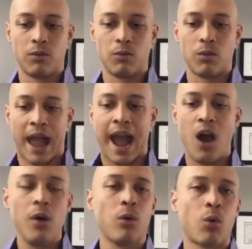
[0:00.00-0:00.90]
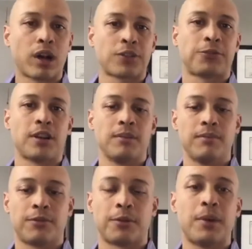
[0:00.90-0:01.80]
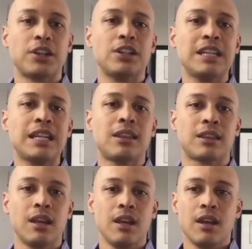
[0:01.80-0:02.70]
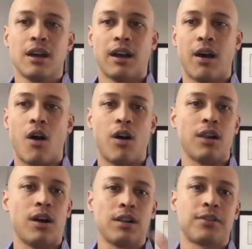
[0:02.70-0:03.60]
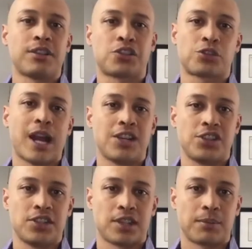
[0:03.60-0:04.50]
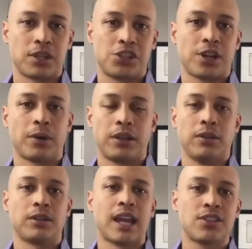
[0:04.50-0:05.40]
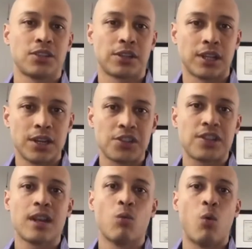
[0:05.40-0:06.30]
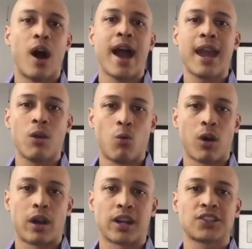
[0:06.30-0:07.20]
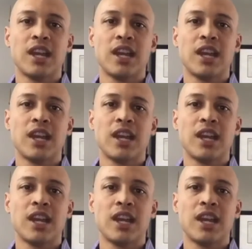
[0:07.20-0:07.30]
how it works from underneath all of the strategies that I'm going to share with you. Okay, so you're going to understand why it works,